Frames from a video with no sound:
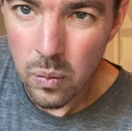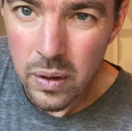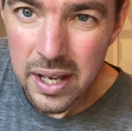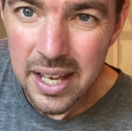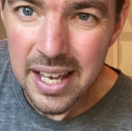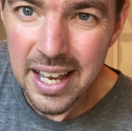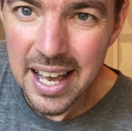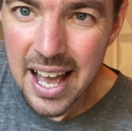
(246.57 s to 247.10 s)

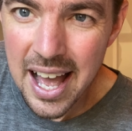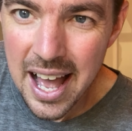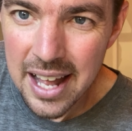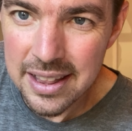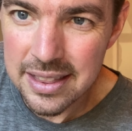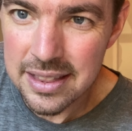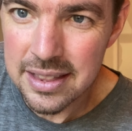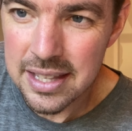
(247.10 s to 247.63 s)
We
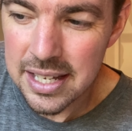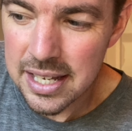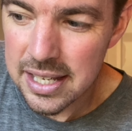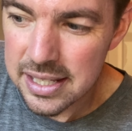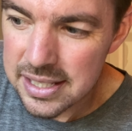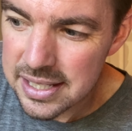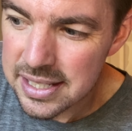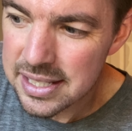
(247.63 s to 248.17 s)
got
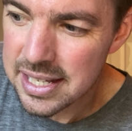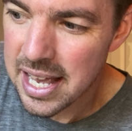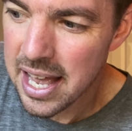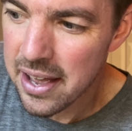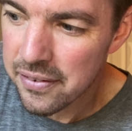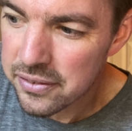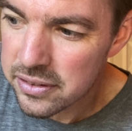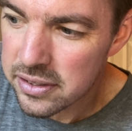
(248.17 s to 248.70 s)
this
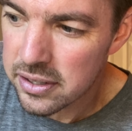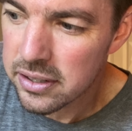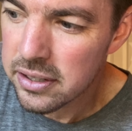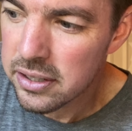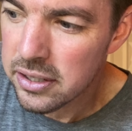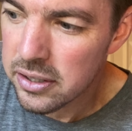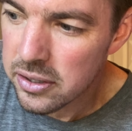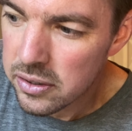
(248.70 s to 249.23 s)

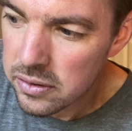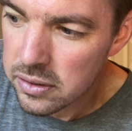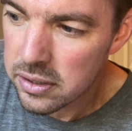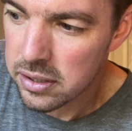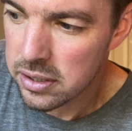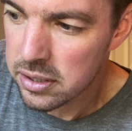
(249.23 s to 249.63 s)
afternoon.